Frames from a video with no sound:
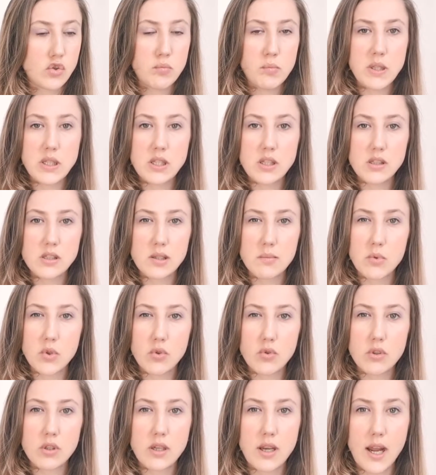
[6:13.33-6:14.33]
you're meeting
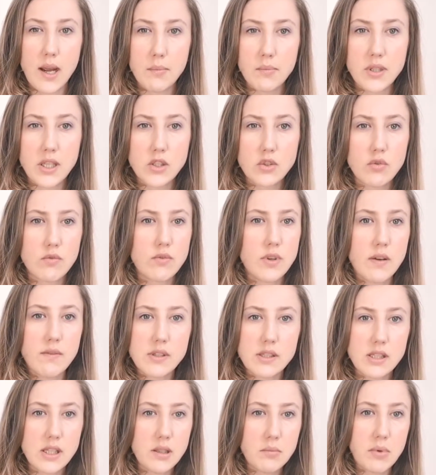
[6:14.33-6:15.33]
someone on an app that you've
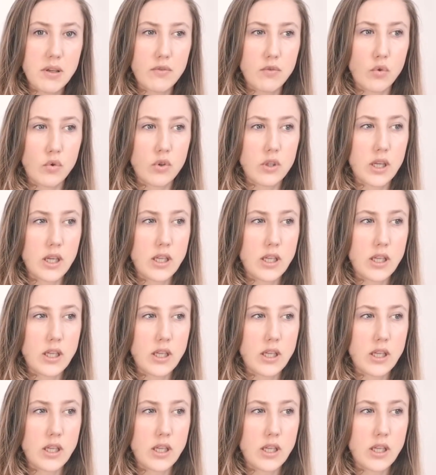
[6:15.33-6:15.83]
never seen before,